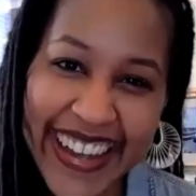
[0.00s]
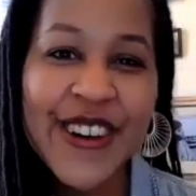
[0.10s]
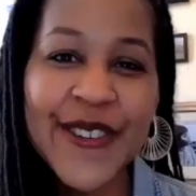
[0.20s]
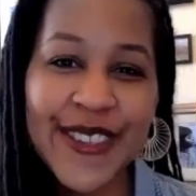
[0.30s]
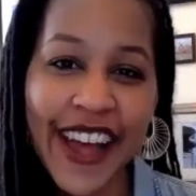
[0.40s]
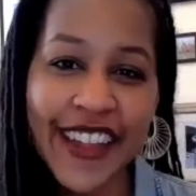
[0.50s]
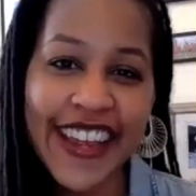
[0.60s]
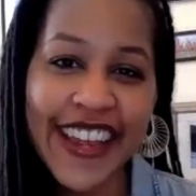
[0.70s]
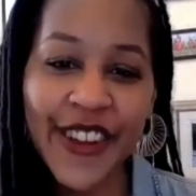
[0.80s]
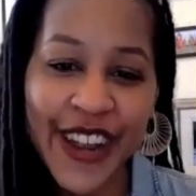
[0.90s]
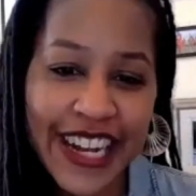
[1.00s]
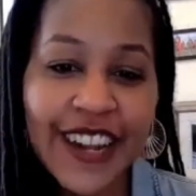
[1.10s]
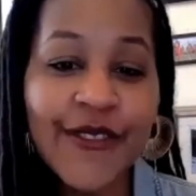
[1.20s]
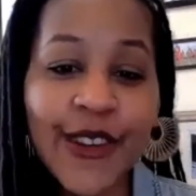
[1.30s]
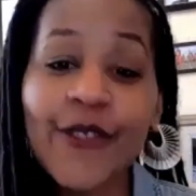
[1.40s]
Who's on the other end
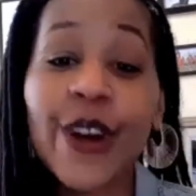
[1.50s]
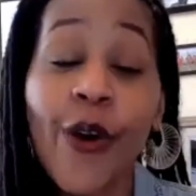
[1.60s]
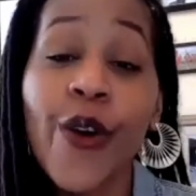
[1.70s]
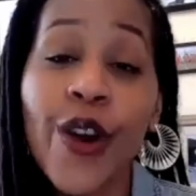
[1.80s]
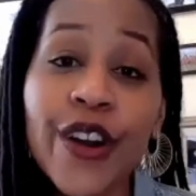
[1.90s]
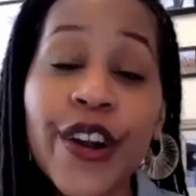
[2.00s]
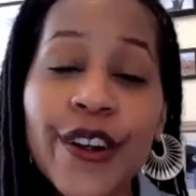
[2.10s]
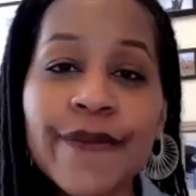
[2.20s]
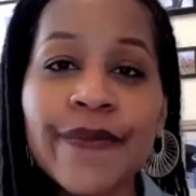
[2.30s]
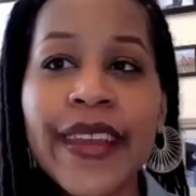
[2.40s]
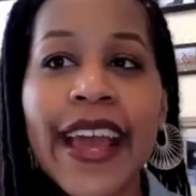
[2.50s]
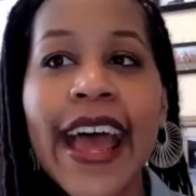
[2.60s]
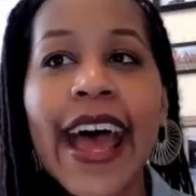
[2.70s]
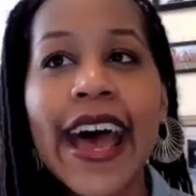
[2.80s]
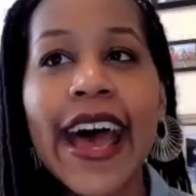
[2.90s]
of the recorder?
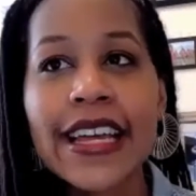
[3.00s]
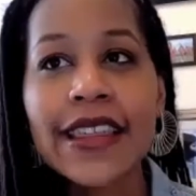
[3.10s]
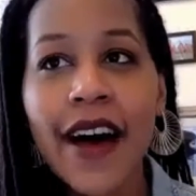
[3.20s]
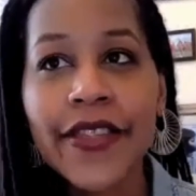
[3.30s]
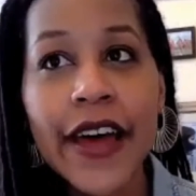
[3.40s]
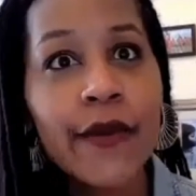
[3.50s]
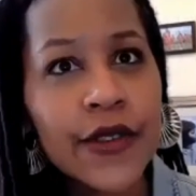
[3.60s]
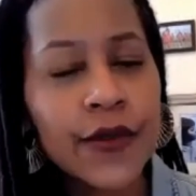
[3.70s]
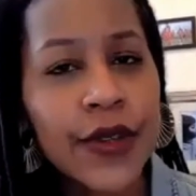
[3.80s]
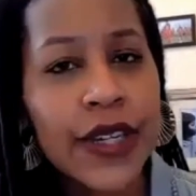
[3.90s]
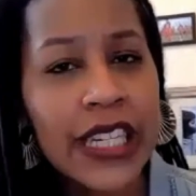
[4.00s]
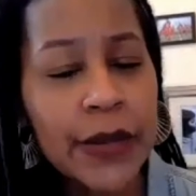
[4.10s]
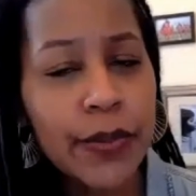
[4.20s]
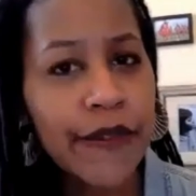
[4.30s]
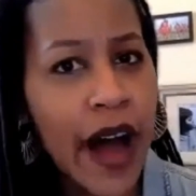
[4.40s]
And I thought that was a really
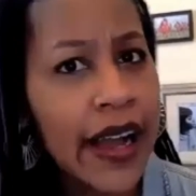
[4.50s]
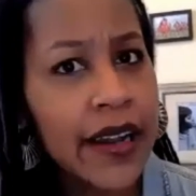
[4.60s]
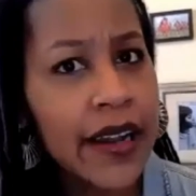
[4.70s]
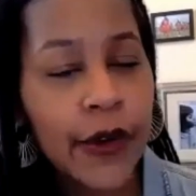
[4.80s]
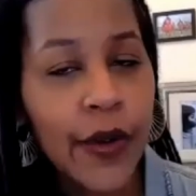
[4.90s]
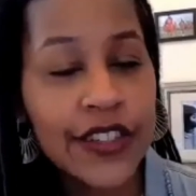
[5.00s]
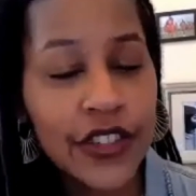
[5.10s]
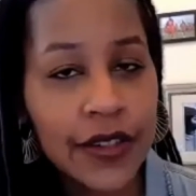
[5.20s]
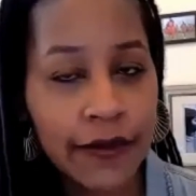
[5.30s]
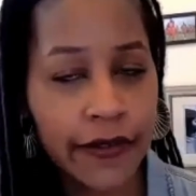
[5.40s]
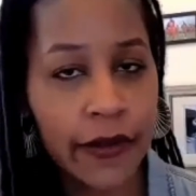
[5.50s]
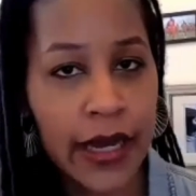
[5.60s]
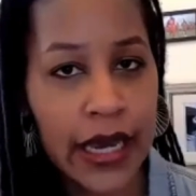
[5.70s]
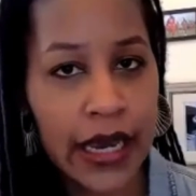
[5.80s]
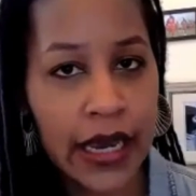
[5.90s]
provocative question for
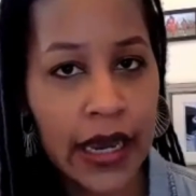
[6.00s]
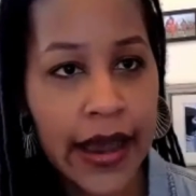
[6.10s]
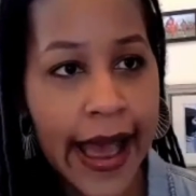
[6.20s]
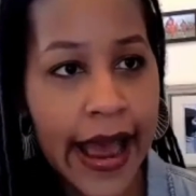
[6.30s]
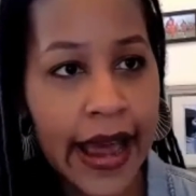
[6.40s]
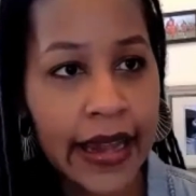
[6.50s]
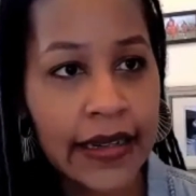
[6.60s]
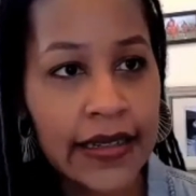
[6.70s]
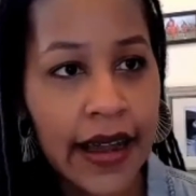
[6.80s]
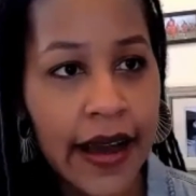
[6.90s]
me. And,